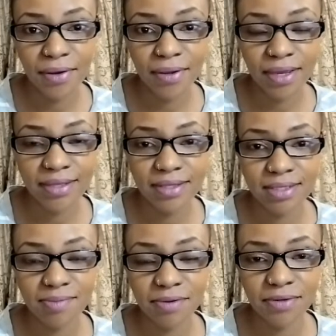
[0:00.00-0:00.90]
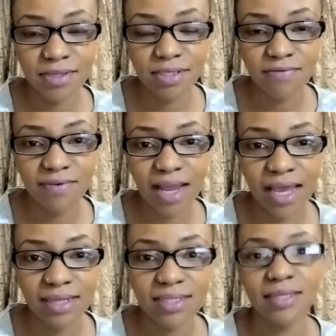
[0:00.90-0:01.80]
Okay, the spirits of
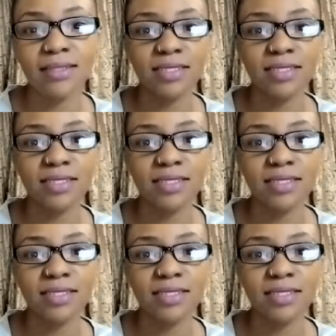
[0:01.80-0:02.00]
light and